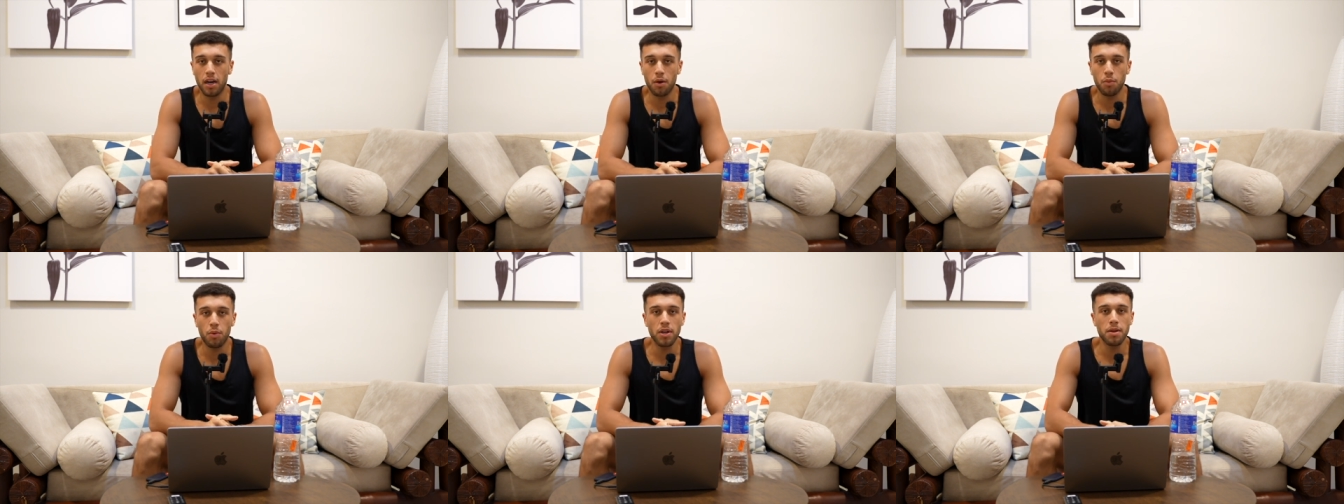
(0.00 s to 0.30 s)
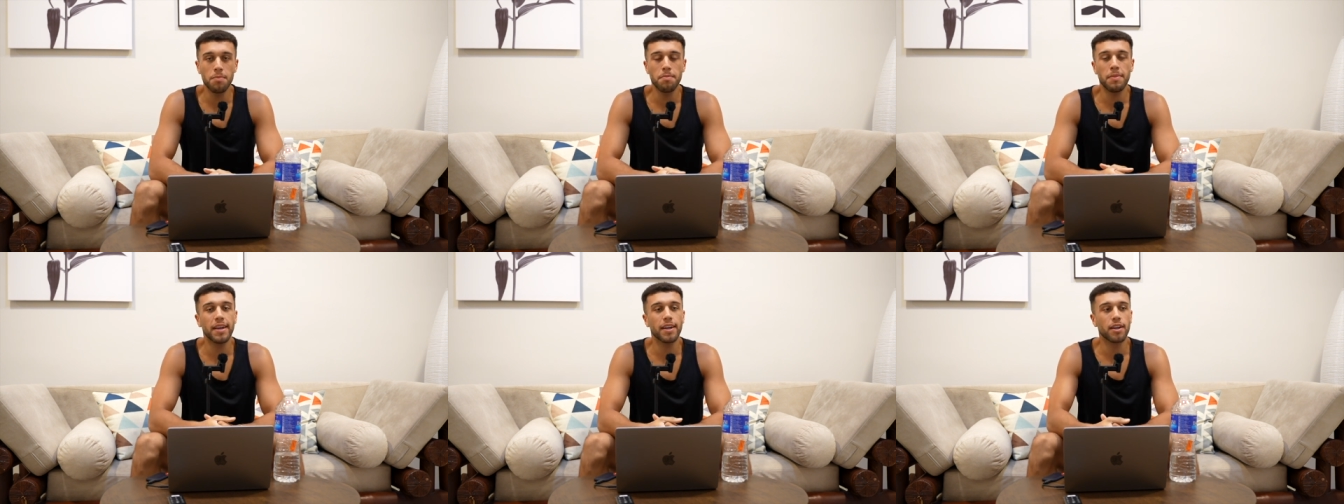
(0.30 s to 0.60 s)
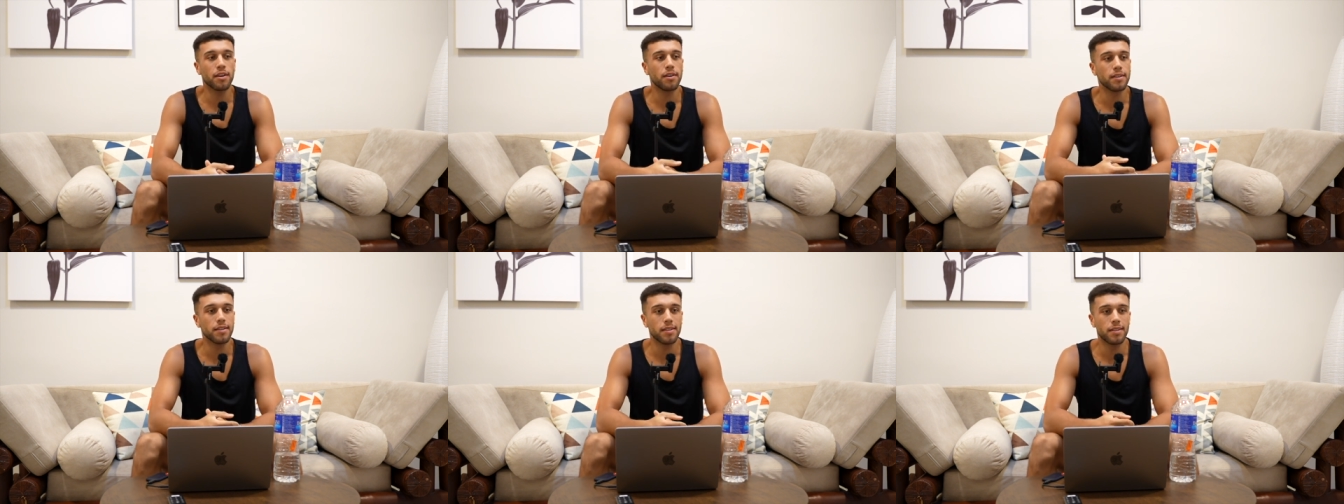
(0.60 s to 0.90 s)
I want to
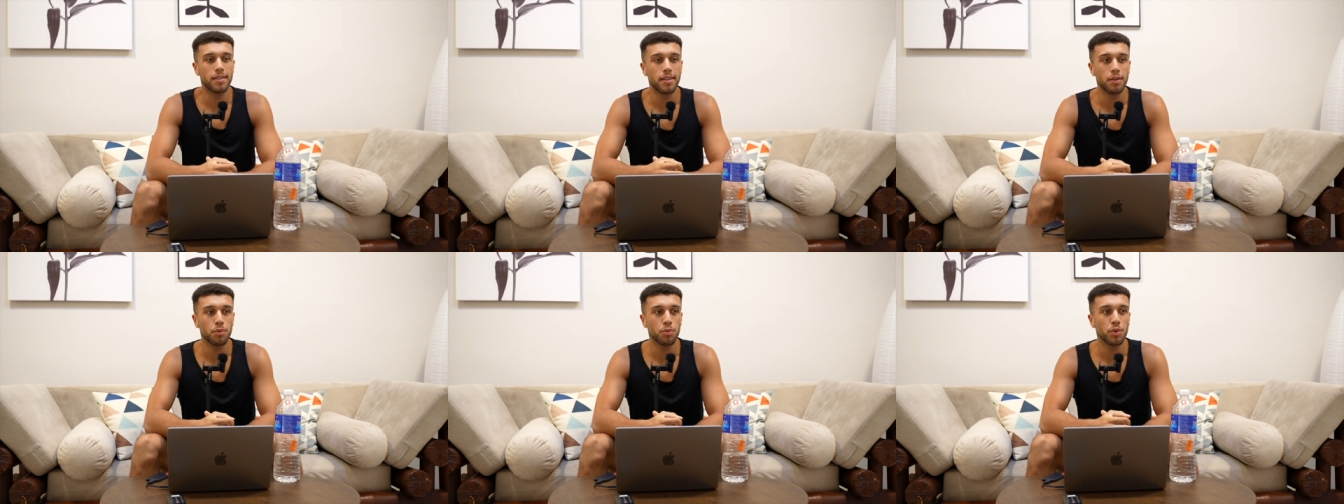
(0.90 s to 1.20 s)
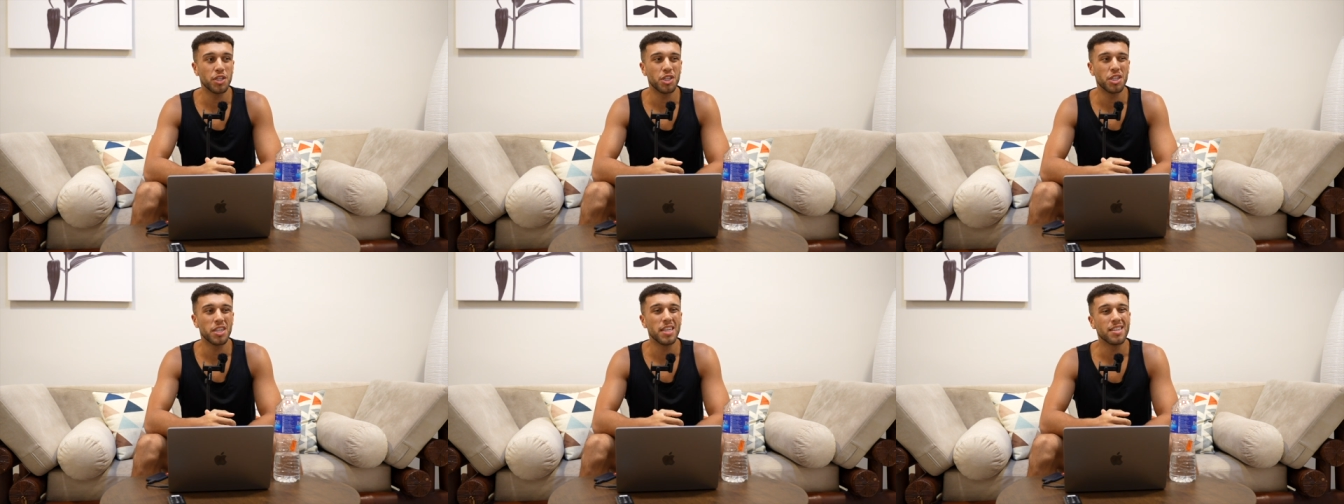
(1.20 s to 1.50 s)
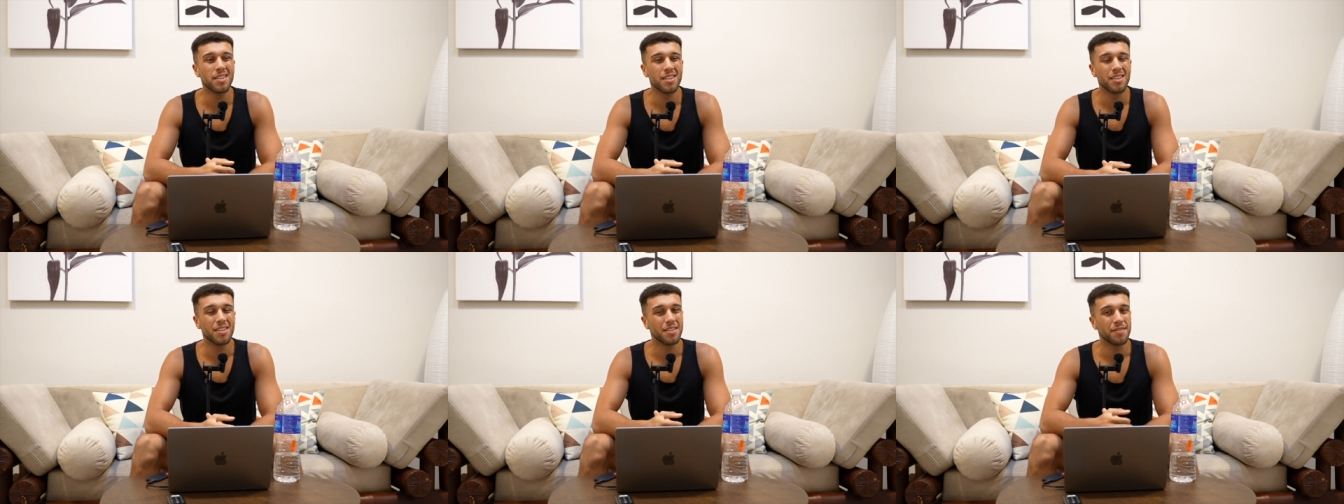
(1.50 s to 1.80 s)
make content which
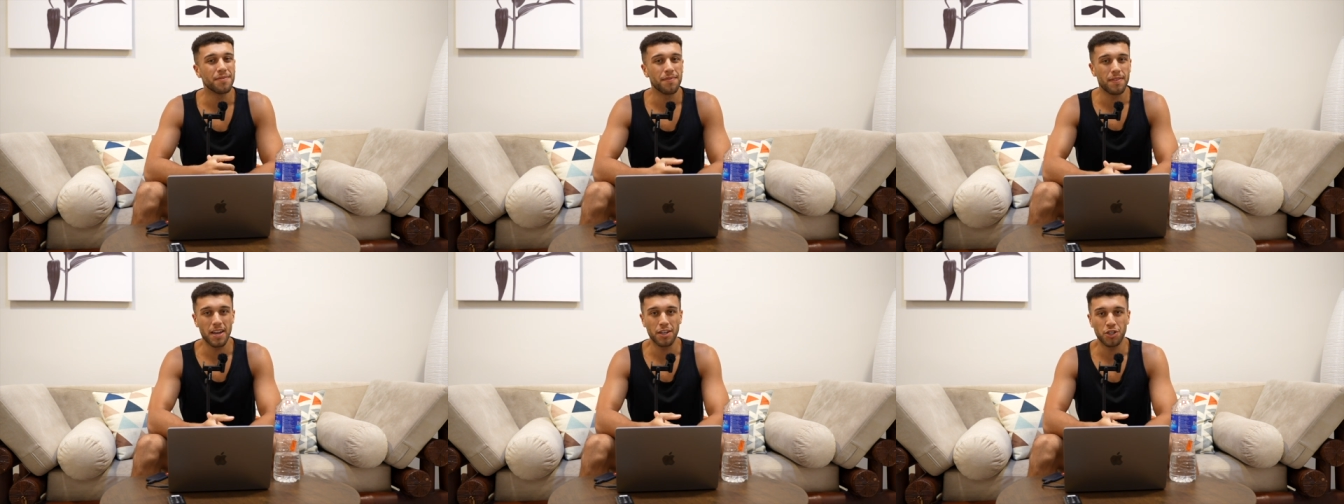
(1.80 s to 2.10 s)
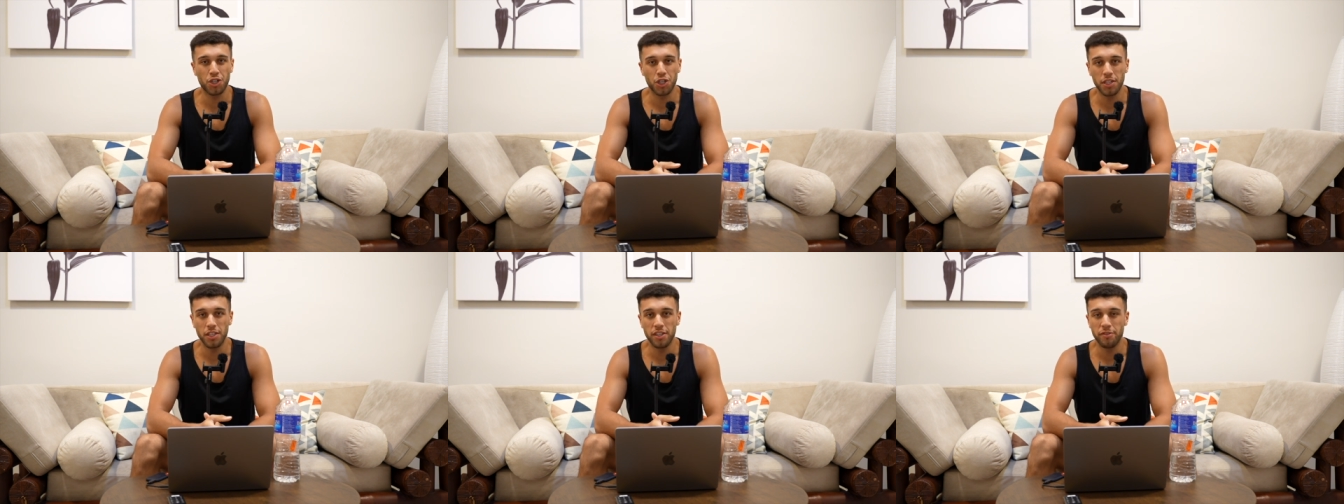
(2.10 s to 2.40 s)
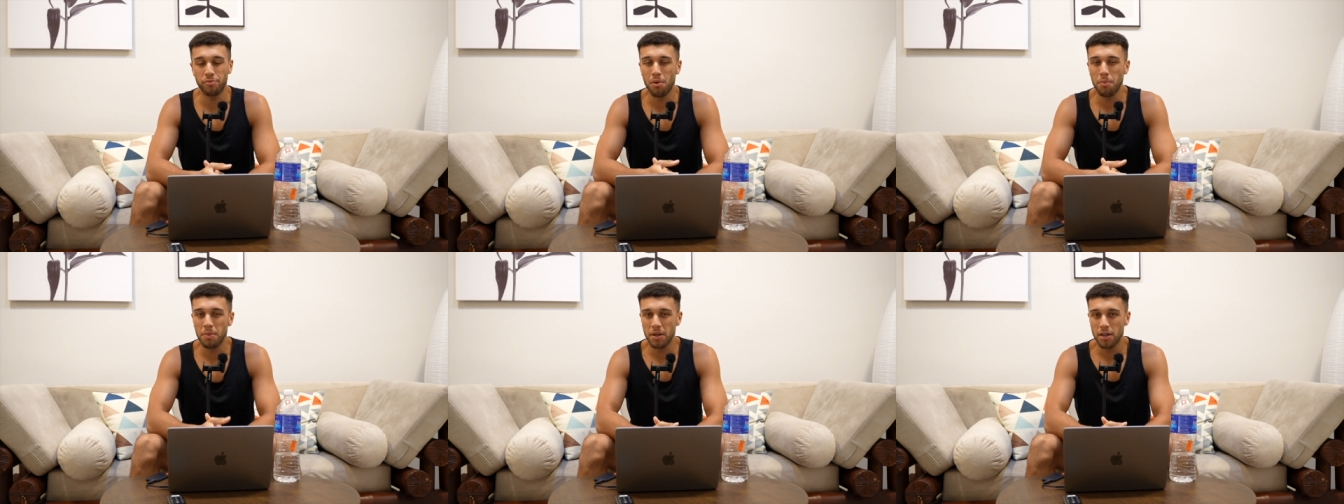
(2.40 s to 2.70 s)
isn't as flashy.
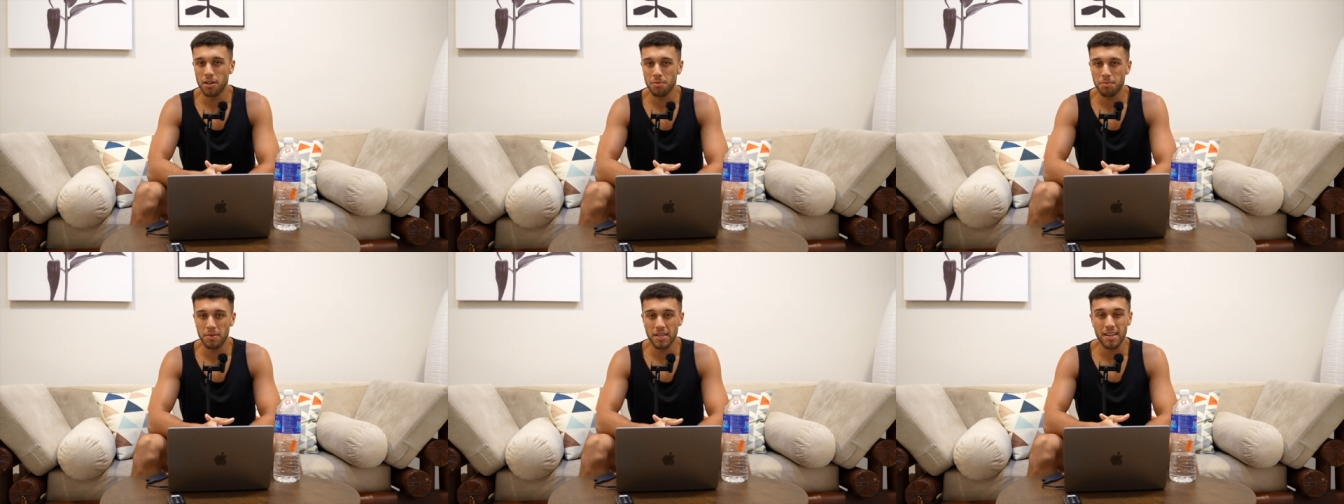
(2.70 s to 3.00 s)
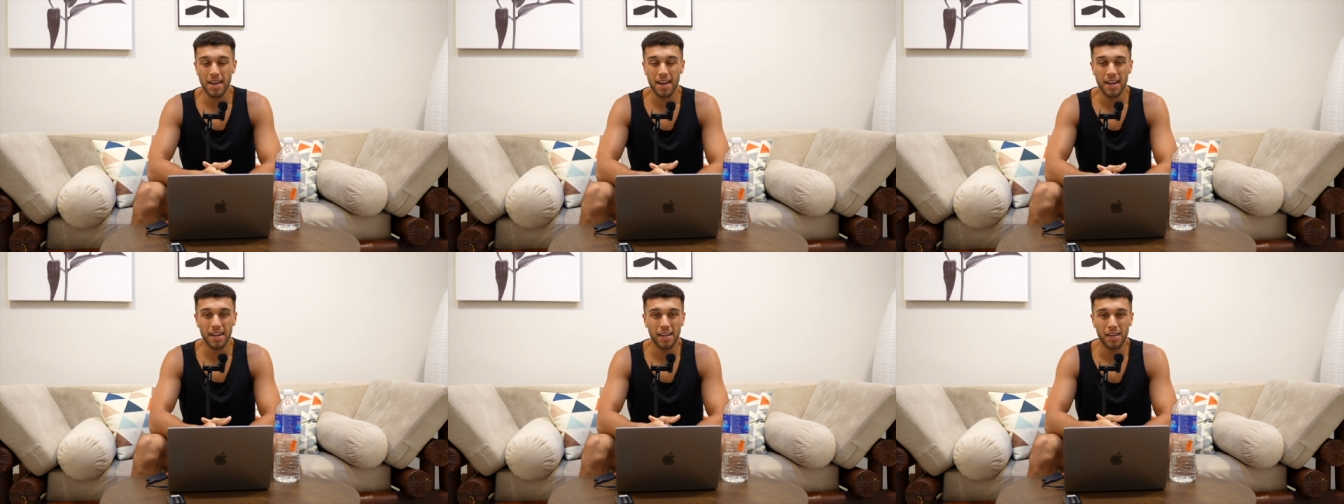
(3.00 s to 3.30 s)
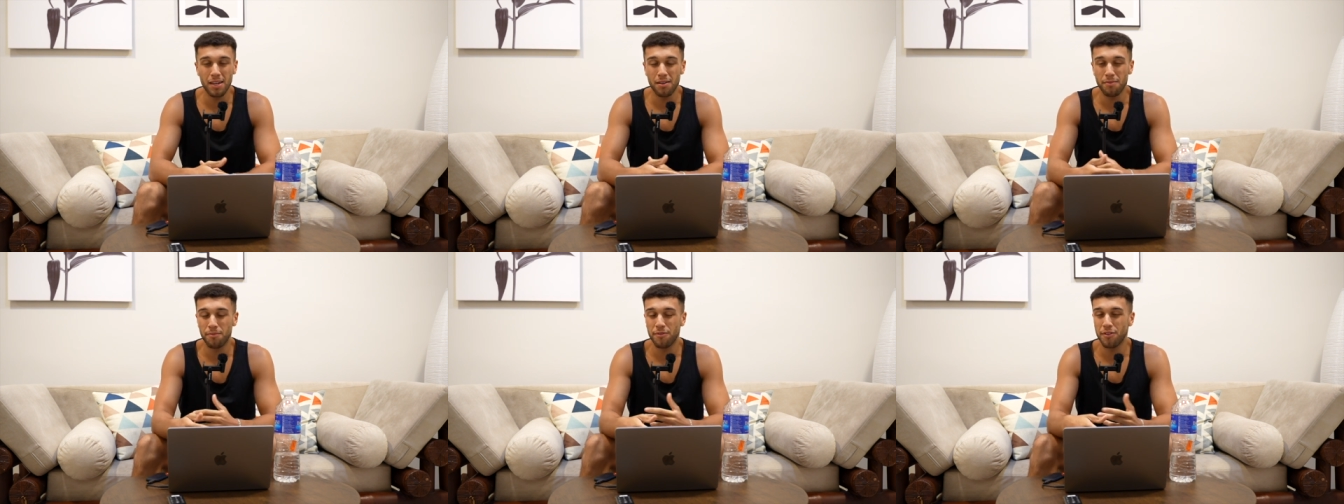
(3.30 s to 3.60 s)
You've probably heard me say that
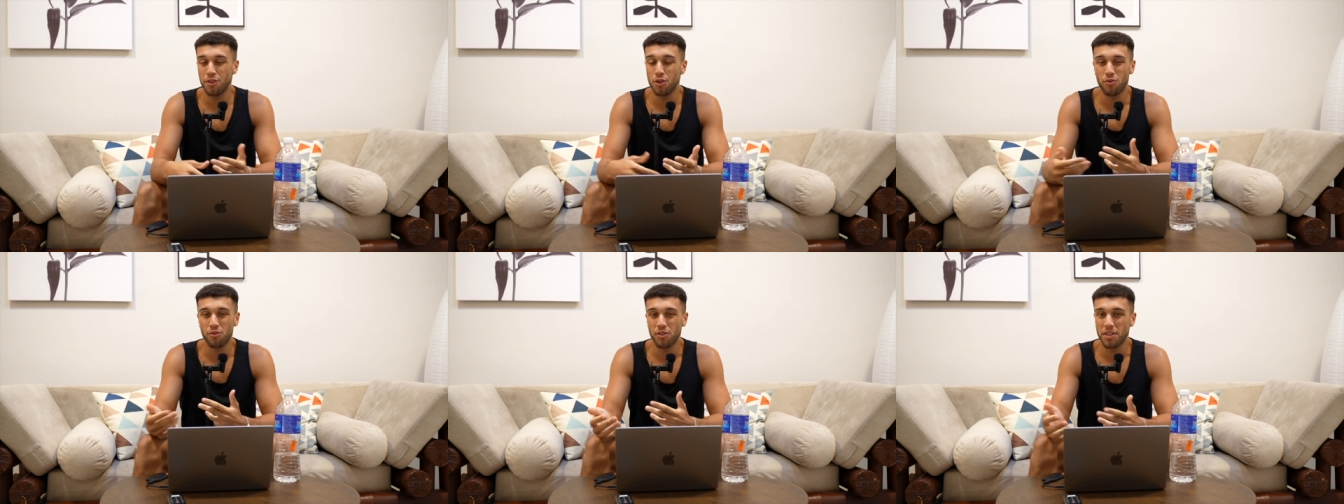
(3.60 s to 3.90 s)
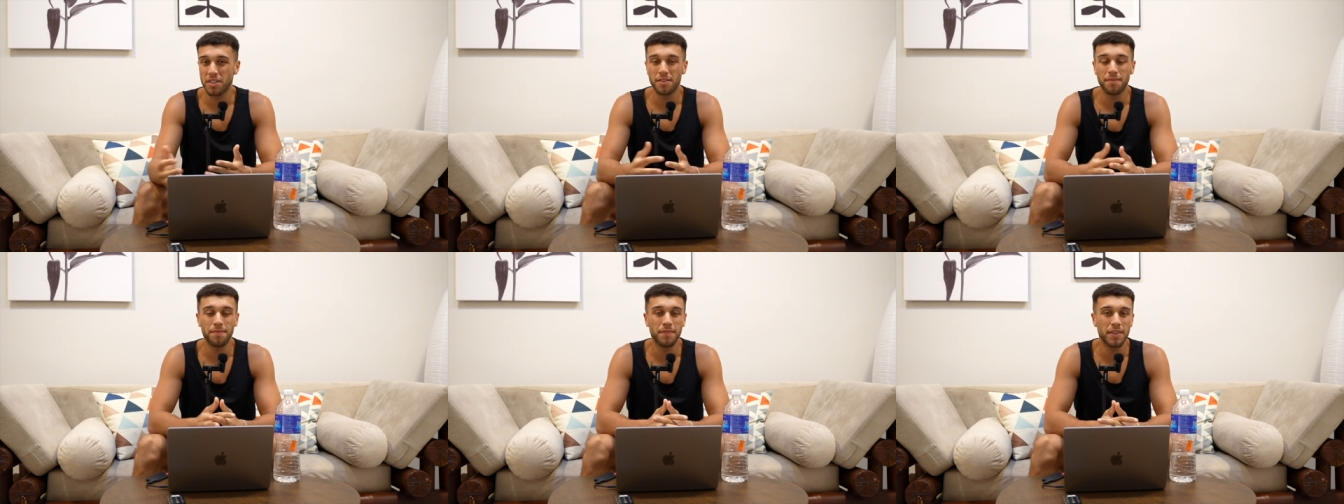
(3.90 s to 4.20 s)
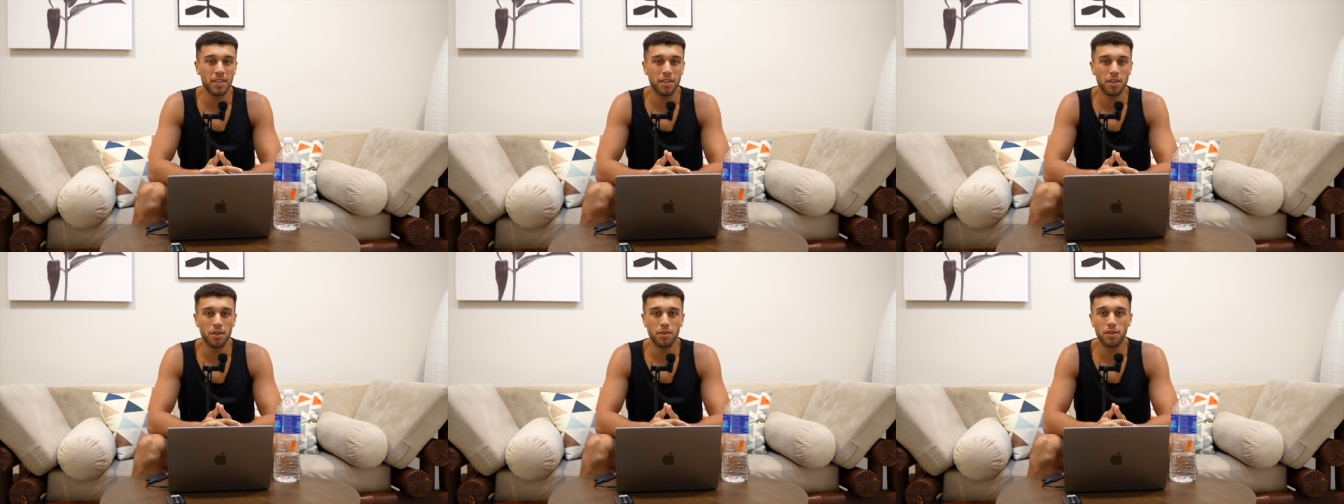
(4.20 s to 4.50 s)
in a few recent
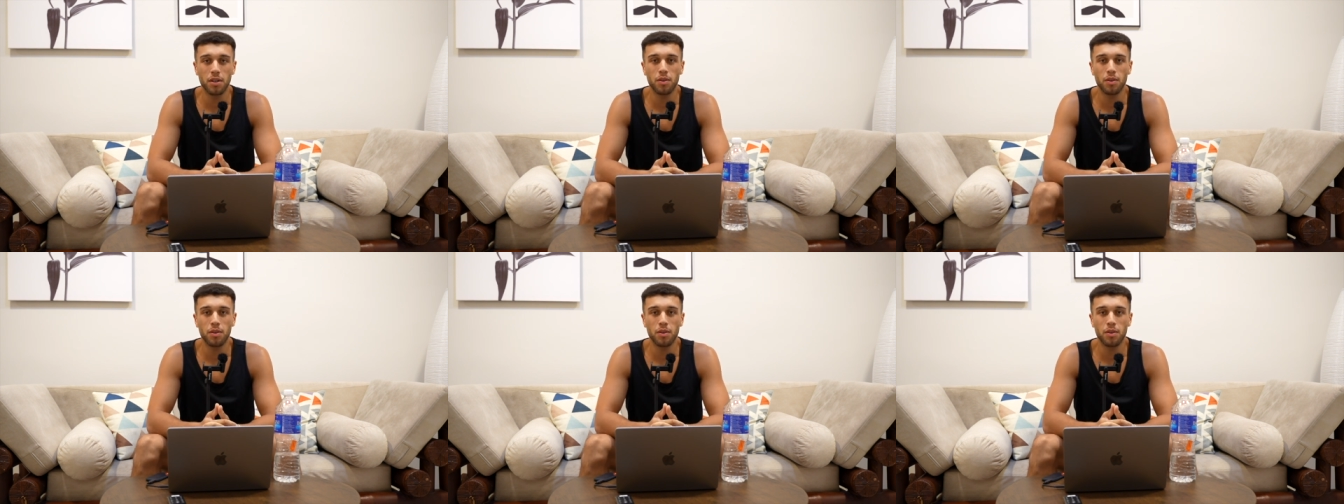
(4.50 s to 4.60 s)
videos.